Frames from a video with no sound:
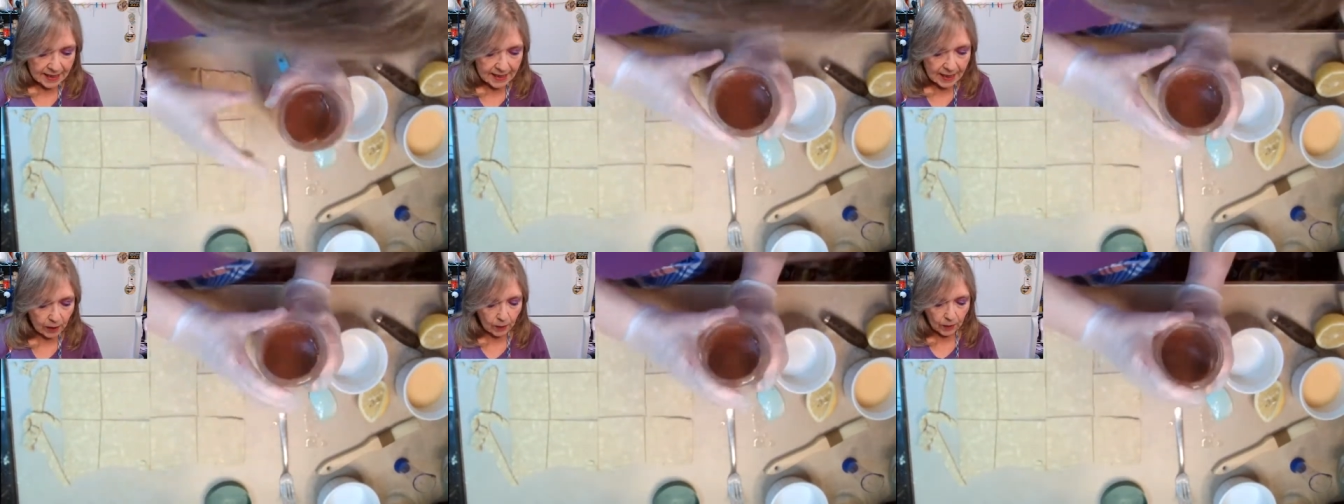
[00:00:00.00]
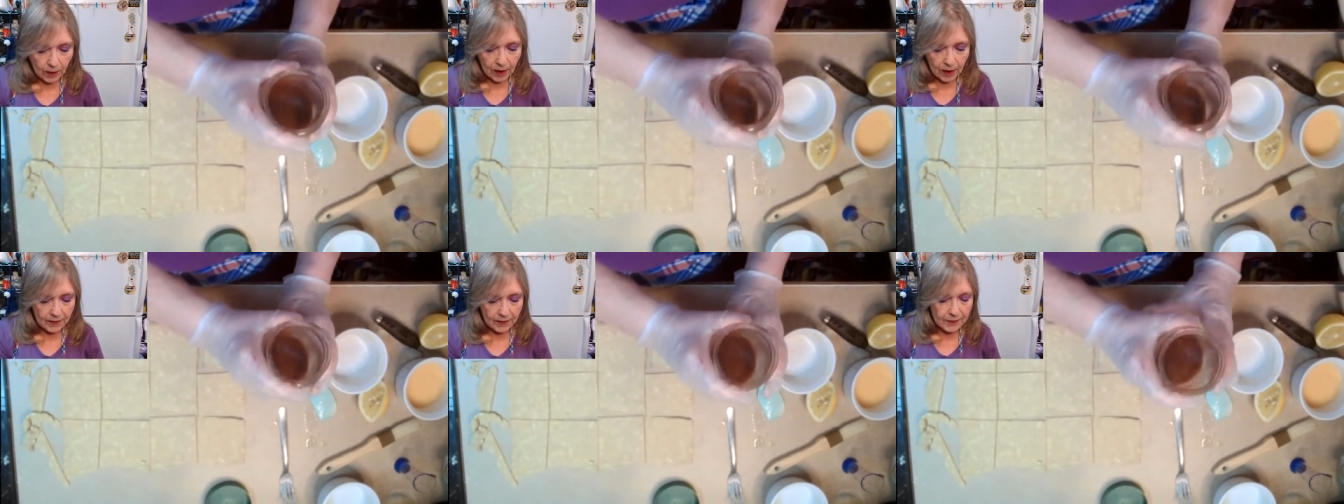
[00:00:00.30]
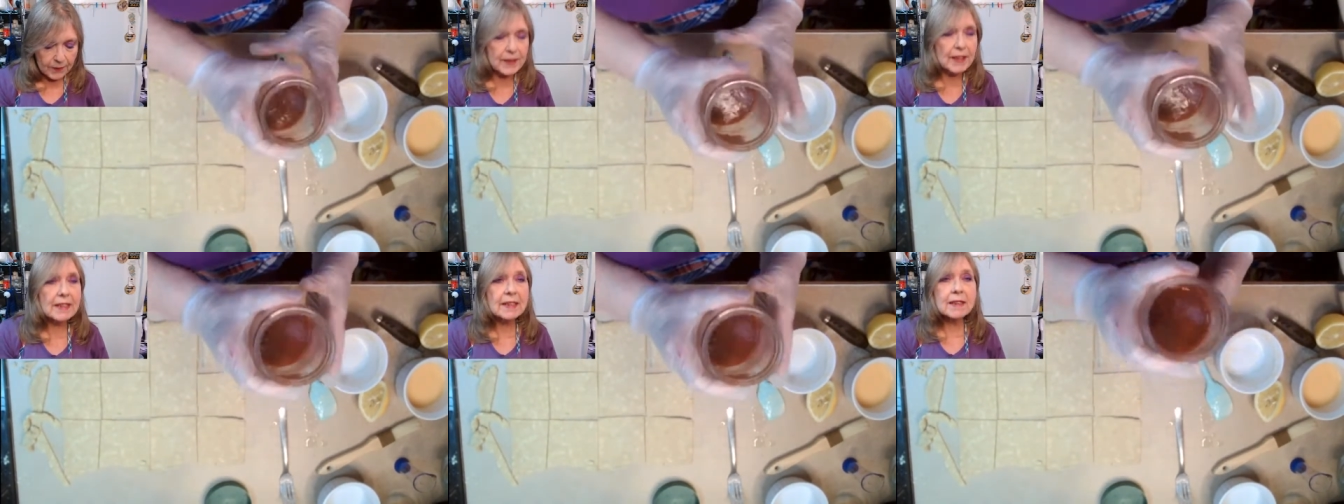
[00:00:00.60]
Now,
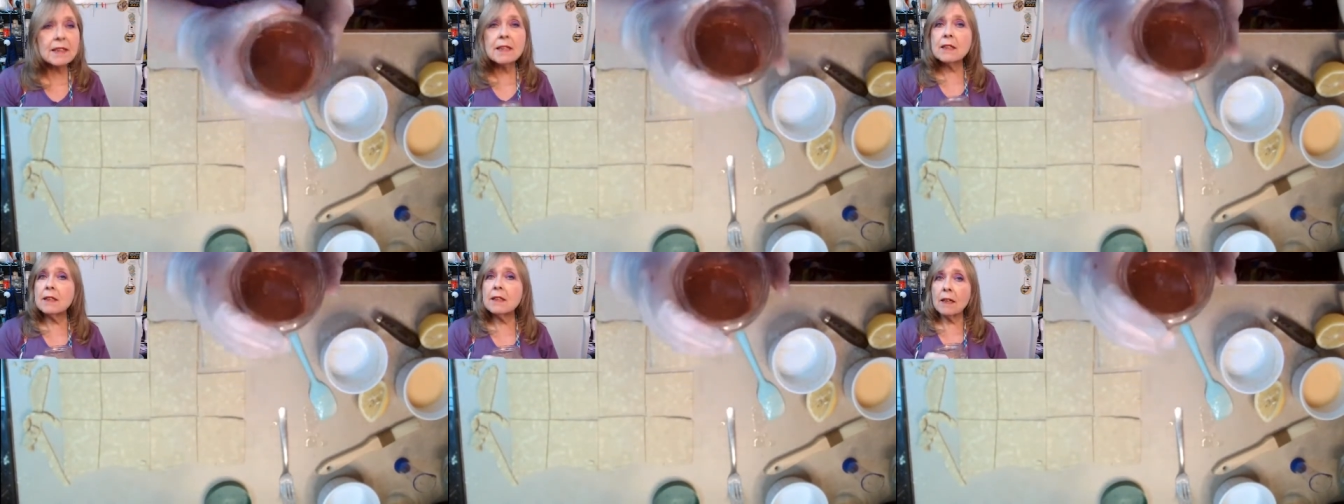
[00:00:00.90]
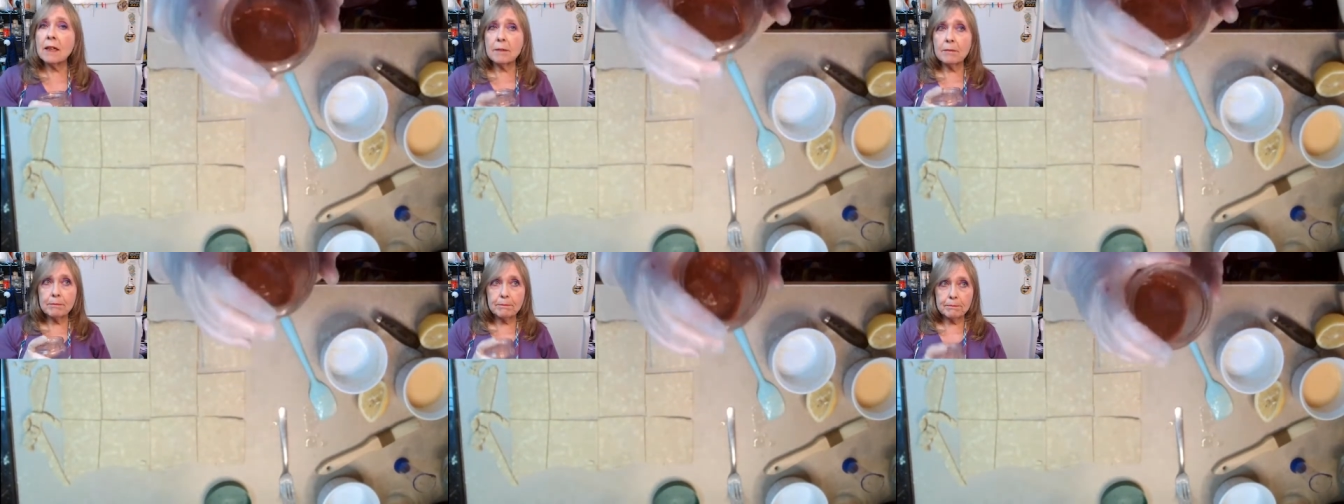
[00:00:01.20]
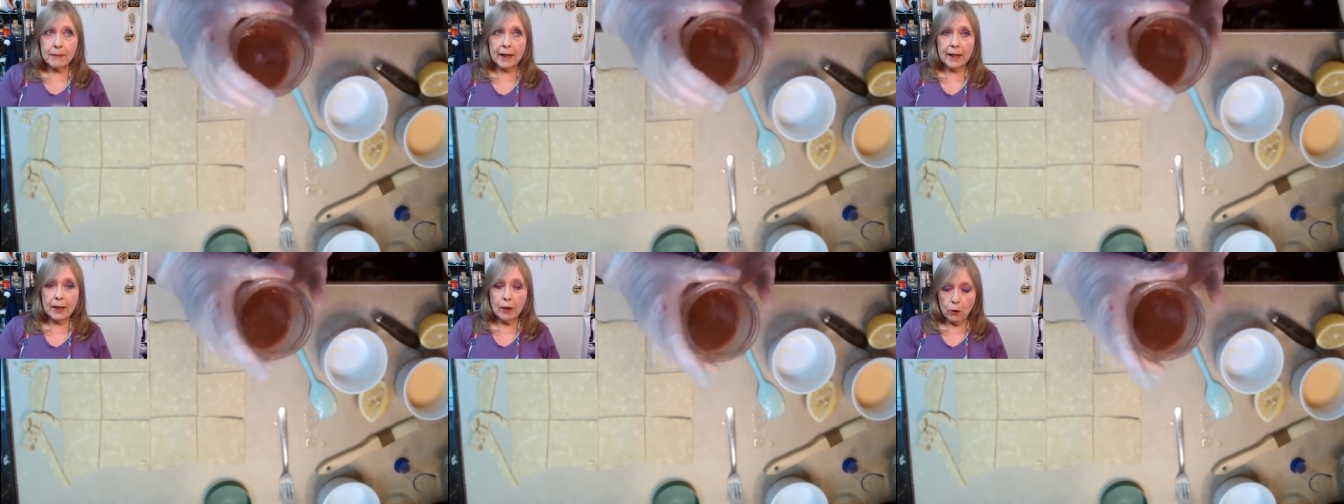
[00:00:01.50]
this is
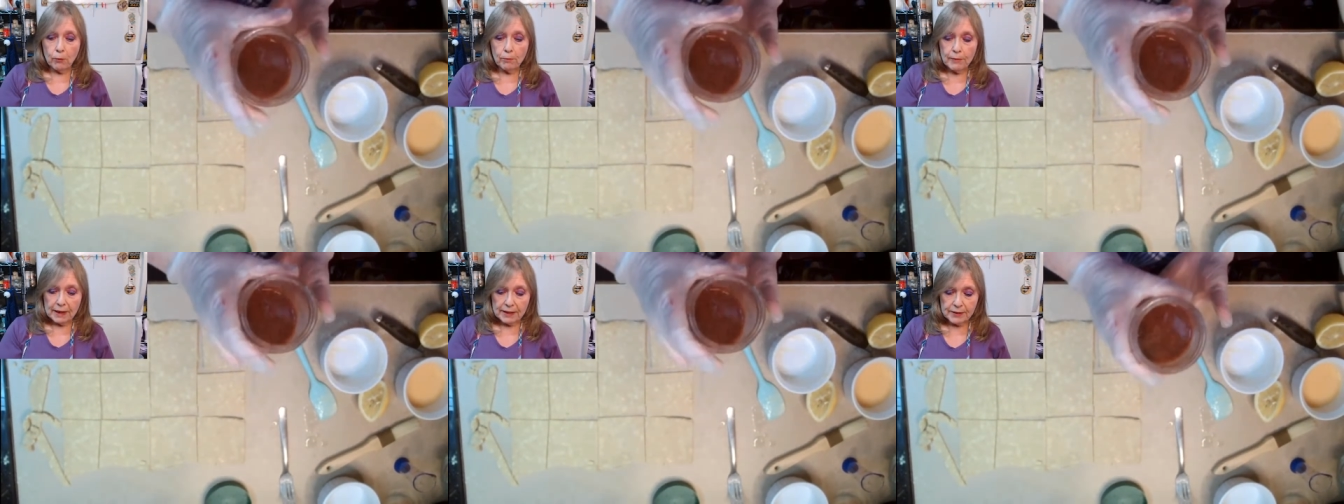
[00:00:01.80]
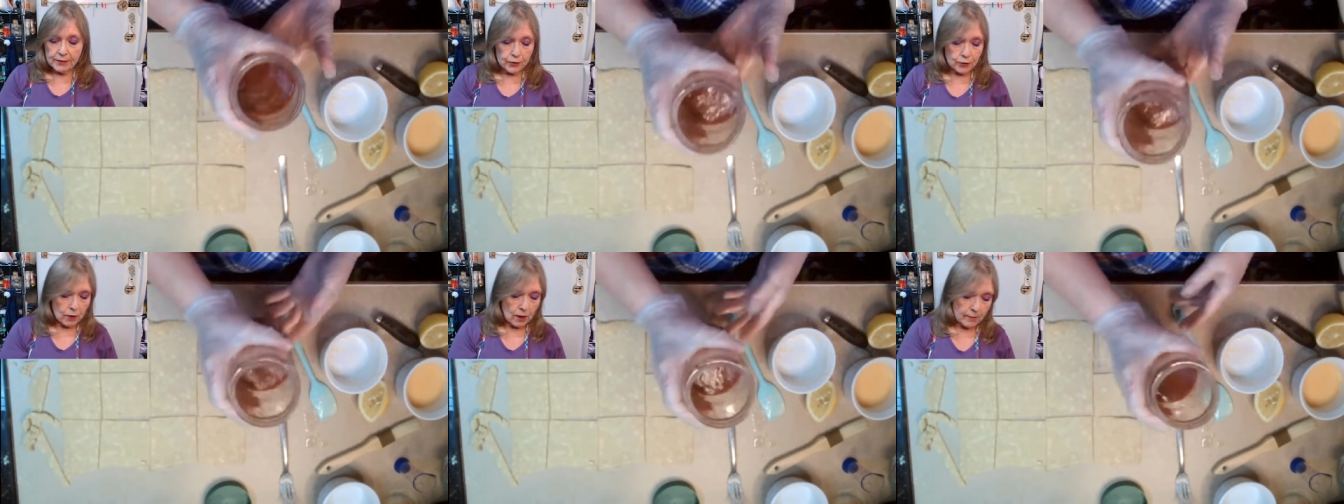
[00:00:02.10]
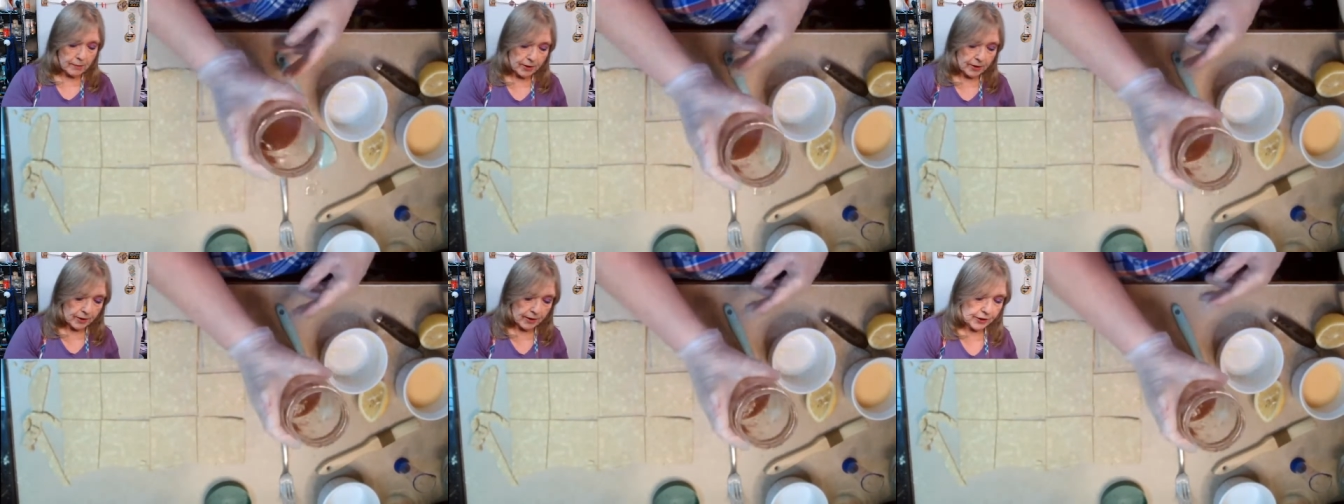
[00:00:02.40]
my homemade
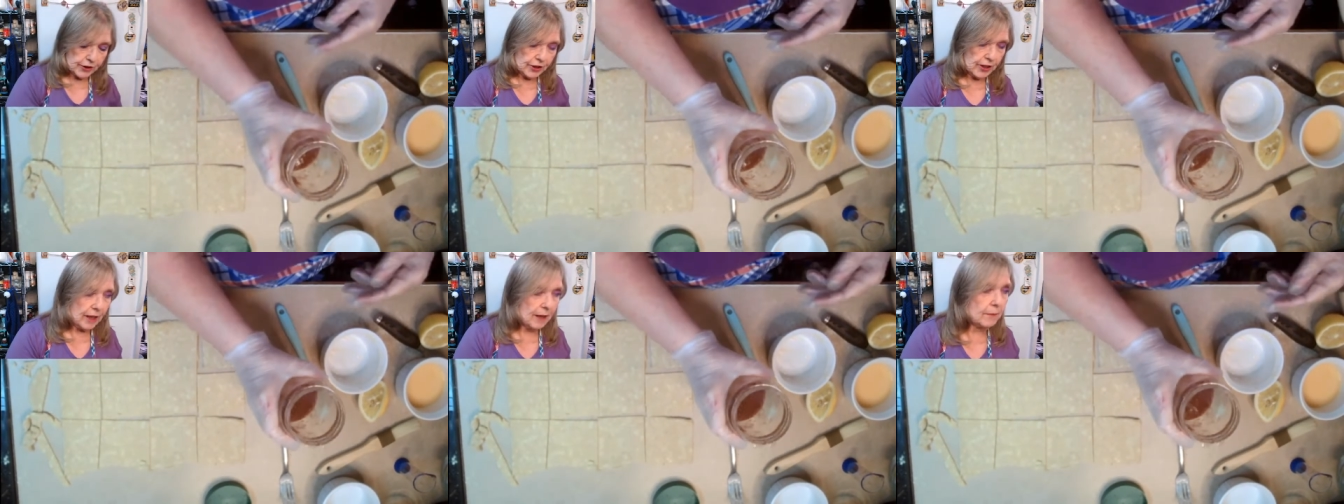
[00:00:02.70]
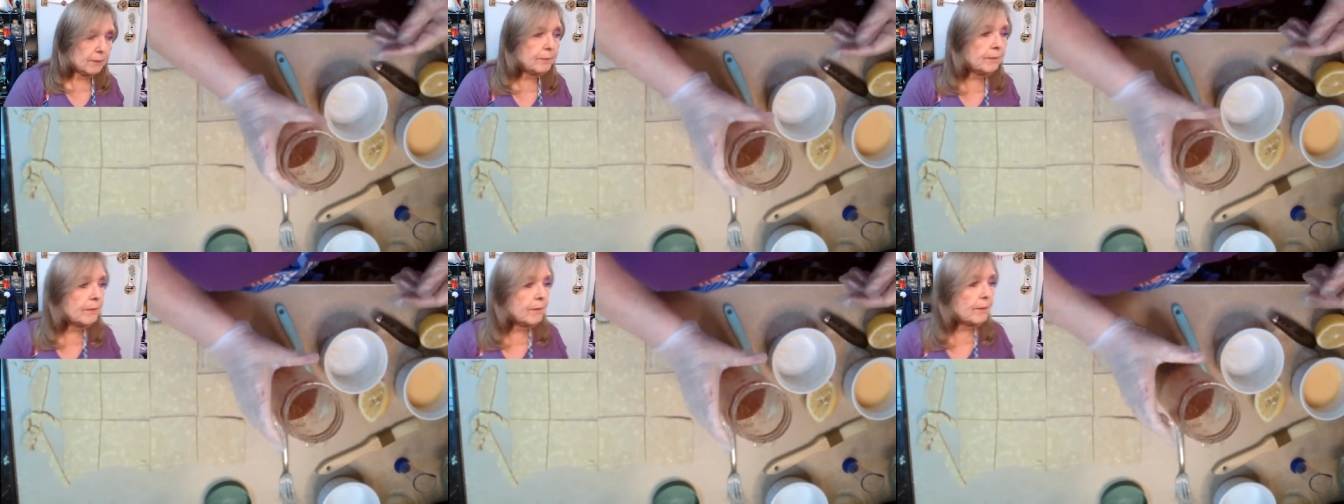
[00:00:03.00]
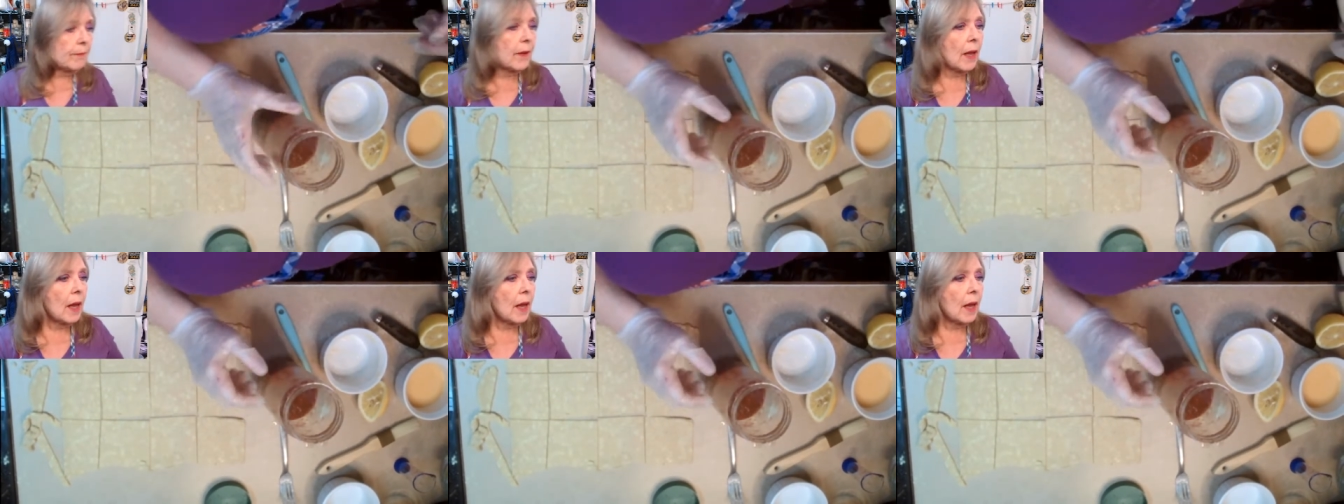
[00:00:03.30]
strawberry jam.